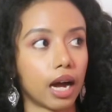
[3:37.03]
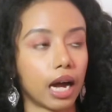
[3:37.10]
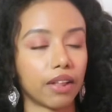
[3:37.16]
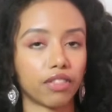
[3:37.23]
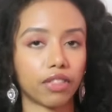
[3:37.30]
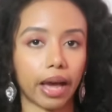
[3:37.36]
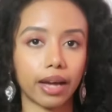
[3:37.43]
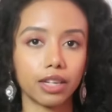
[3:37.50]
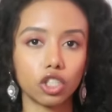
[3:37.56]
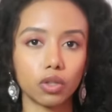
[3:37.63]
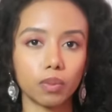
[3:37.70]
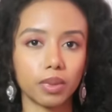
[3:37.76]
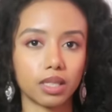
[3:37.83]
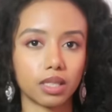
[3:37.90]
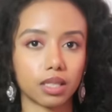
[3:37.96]

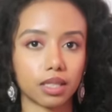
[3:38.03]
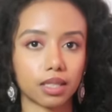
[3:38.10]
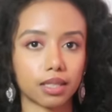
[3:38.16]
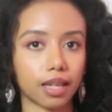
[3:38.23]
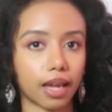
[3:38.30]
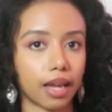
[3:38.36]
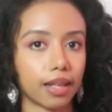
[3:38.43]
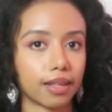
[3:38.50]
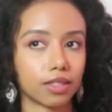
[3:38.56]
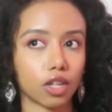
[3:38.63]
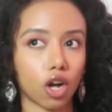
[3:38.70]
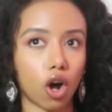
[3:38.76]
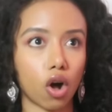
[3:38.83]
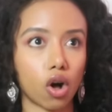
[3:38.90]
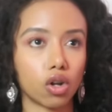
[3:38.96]
attachments and
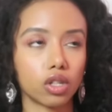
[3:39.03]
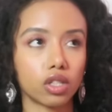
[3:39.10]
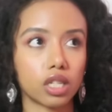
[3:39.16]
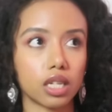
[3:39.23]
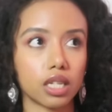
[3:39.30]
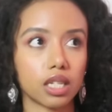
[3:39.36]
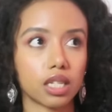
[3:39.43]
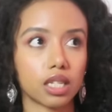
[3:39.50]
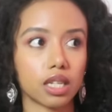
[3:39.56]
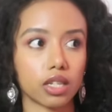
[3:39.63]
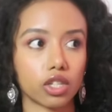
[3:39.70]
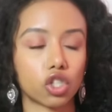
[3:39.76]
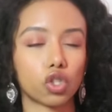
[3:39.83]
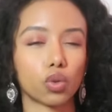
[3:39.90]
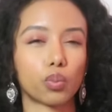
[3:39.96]
all these
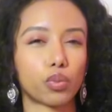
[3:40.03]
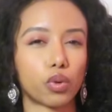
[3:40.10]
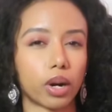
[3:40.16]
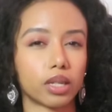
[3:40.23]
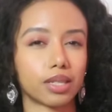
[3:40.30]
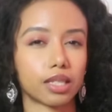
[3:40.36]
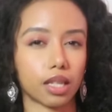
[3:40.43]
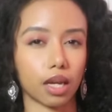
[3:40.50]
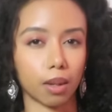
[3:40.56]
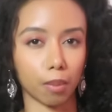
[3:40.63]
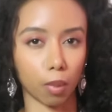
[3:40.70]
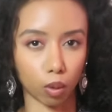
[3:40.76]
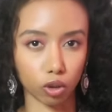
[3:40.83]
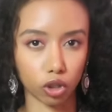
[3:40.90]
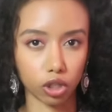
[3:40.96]
suppressed
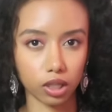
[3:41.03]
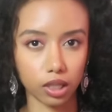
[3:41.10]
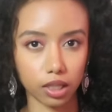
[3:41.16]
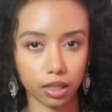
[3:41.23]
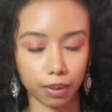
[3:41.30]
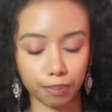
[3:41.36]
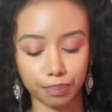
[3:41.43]
emotions